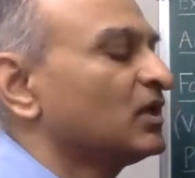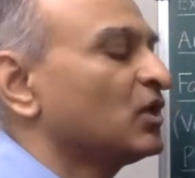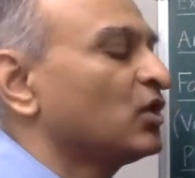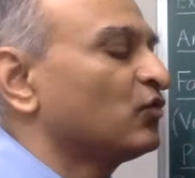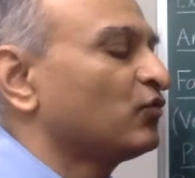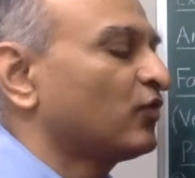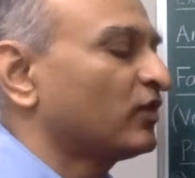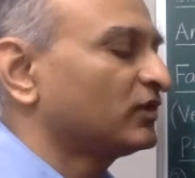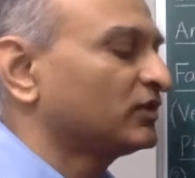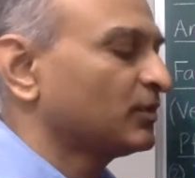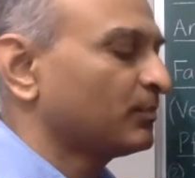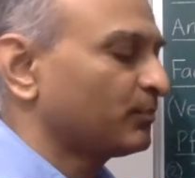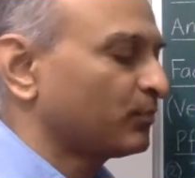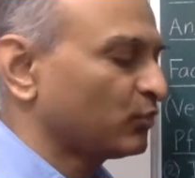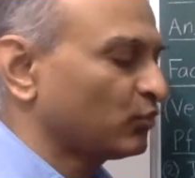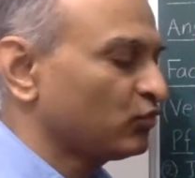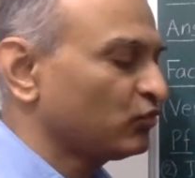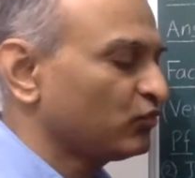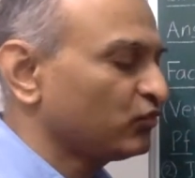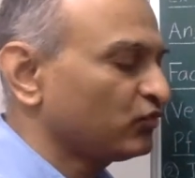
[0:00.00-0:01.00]
For the
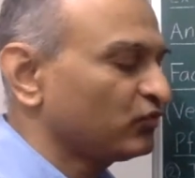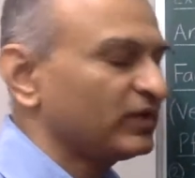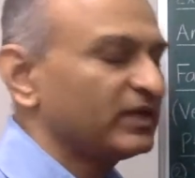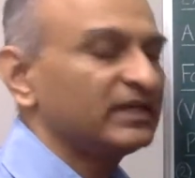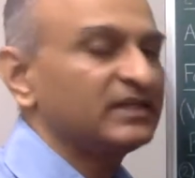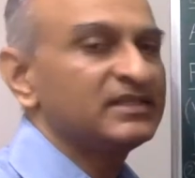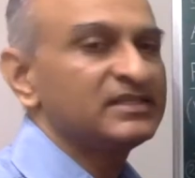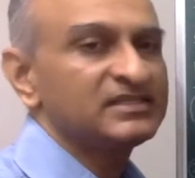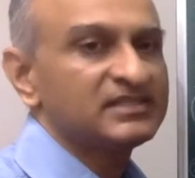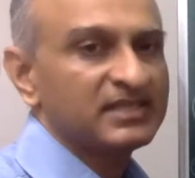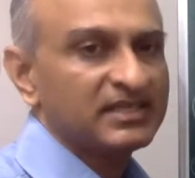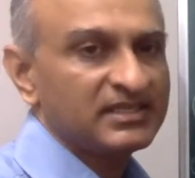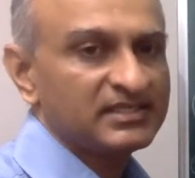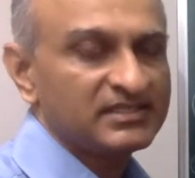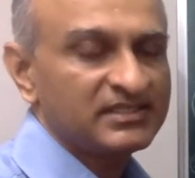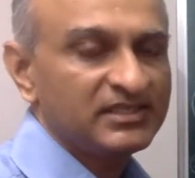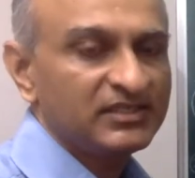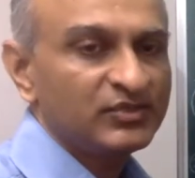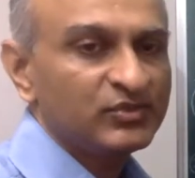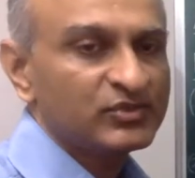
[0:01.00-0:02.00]
proof, it is
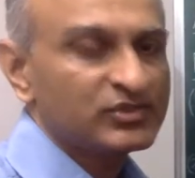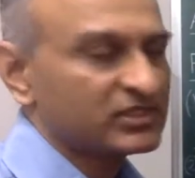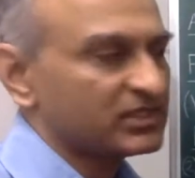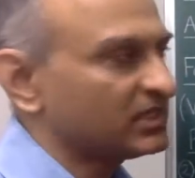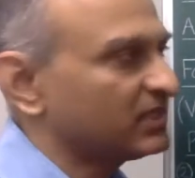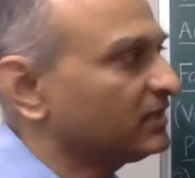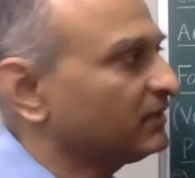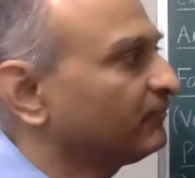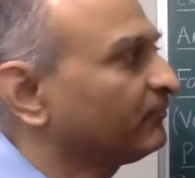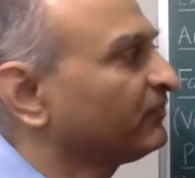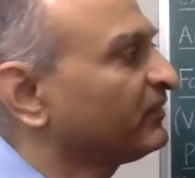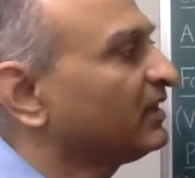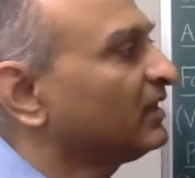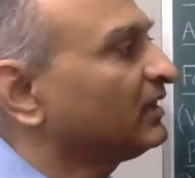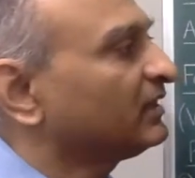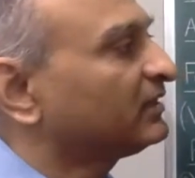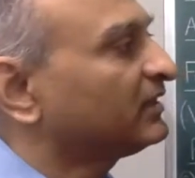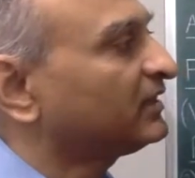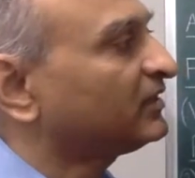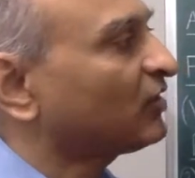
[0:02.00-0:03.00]
easy to see
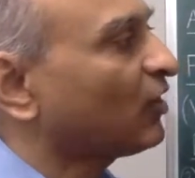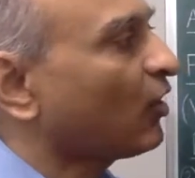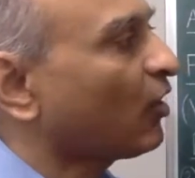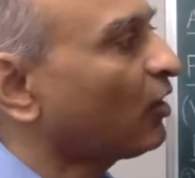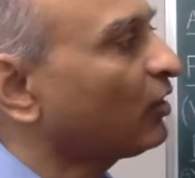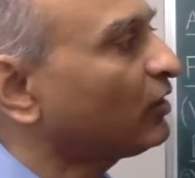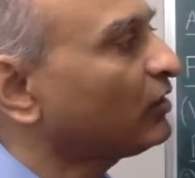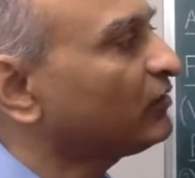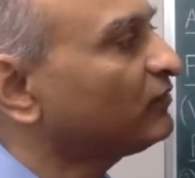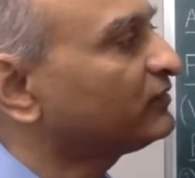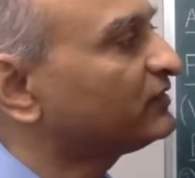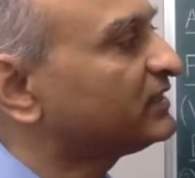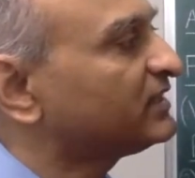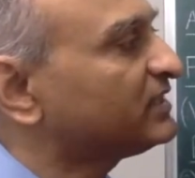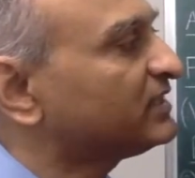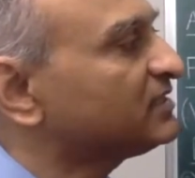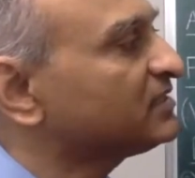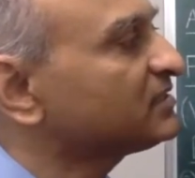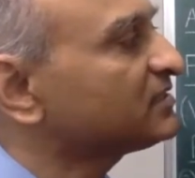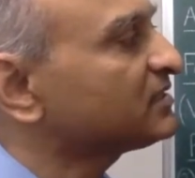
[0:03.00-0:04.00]
that all of
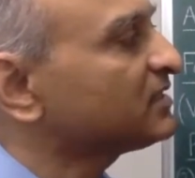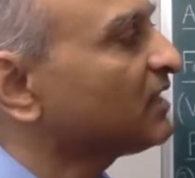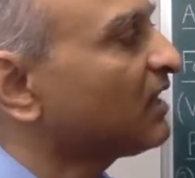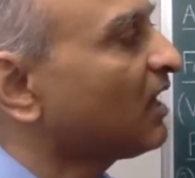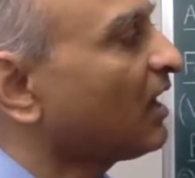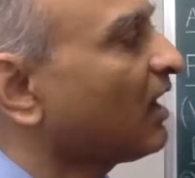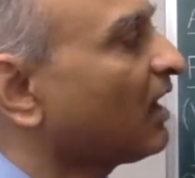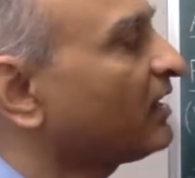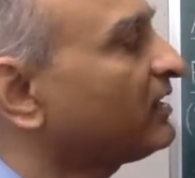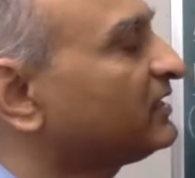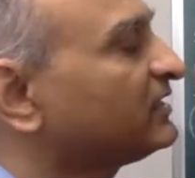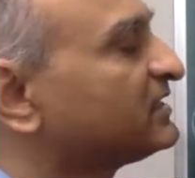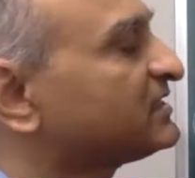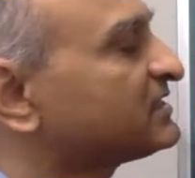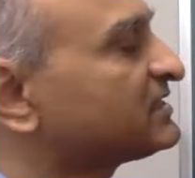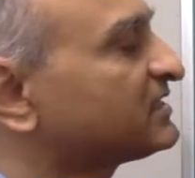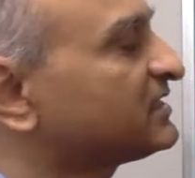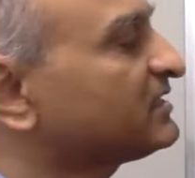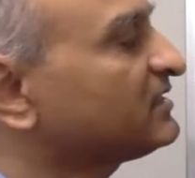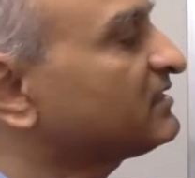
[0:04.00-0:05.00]
these are
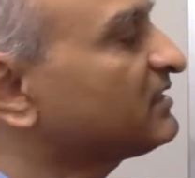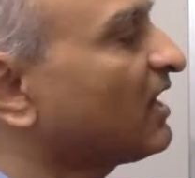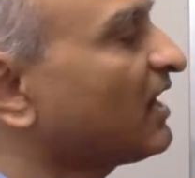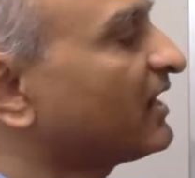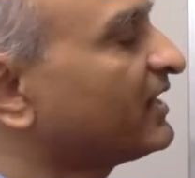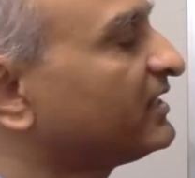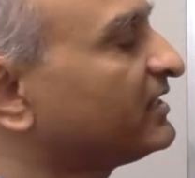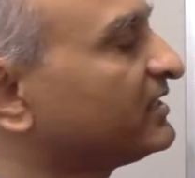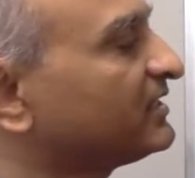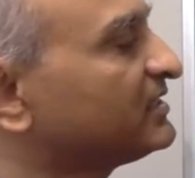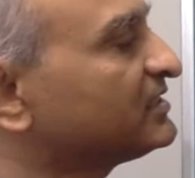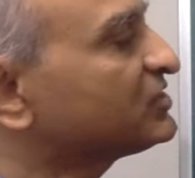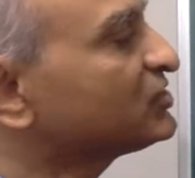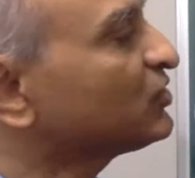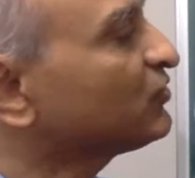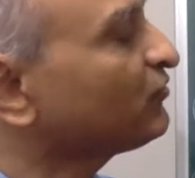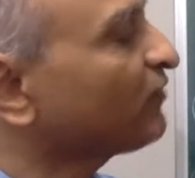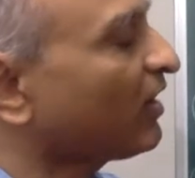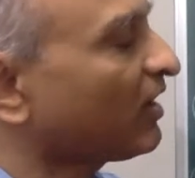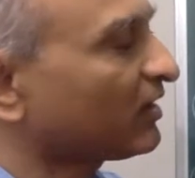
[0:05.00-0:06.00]
distinct ideals
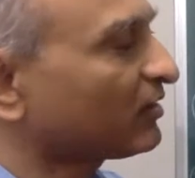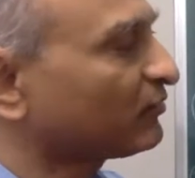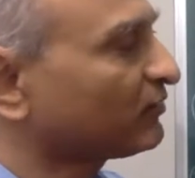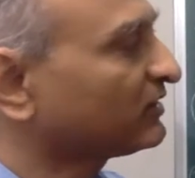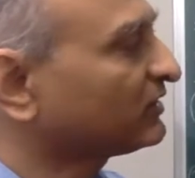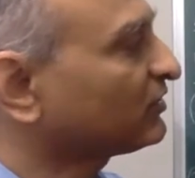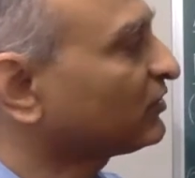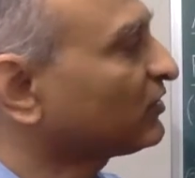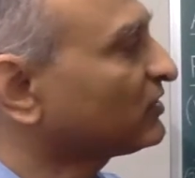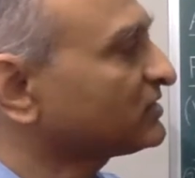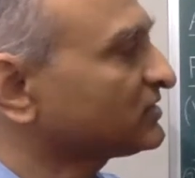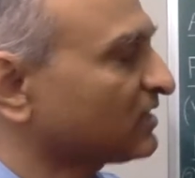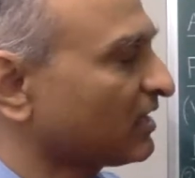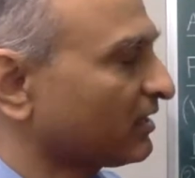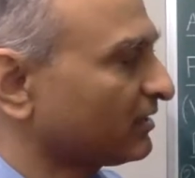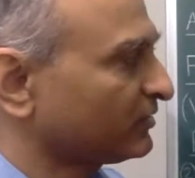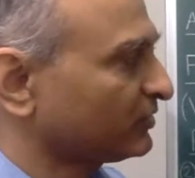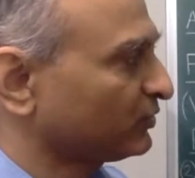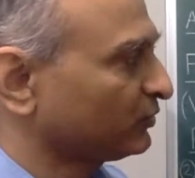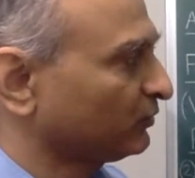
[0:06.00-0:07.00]
of R1 cross
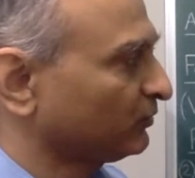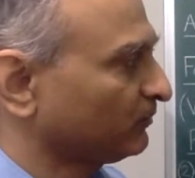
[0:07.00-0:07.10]
R2.